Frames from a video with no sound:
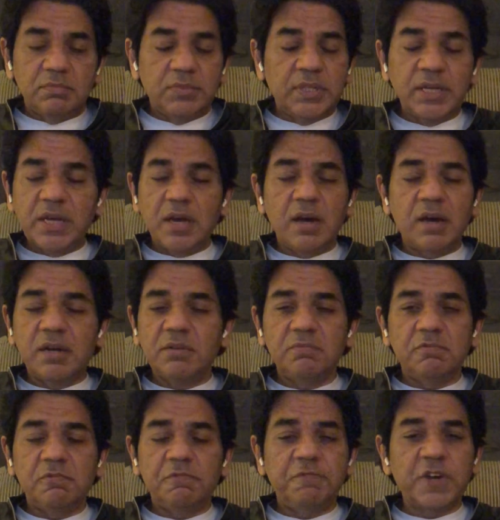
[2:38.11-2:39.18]
they are
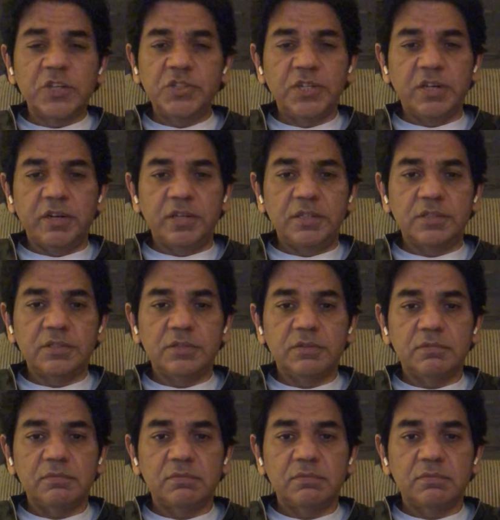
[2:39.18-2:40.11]
functionaries.